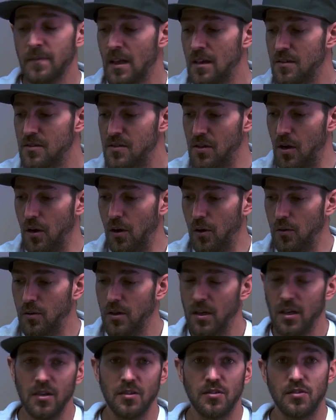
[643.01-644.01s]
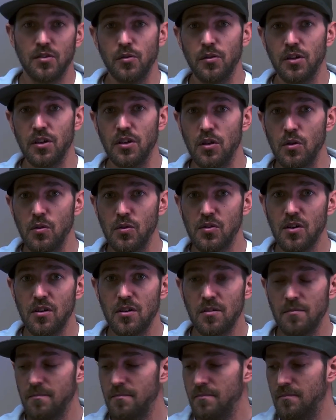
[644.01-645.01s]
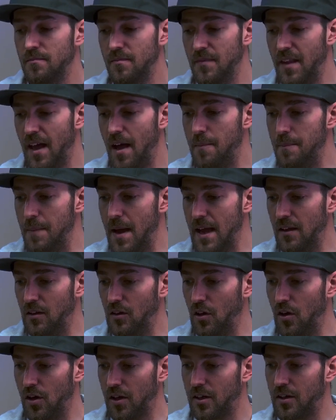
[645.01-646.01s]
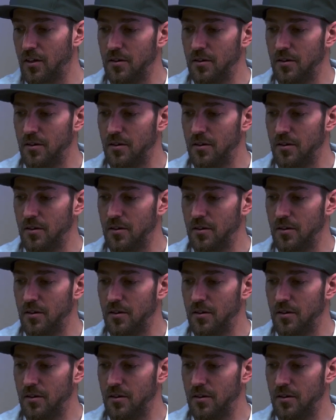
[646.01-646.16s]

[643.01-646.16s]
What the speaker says: So to the user, that may look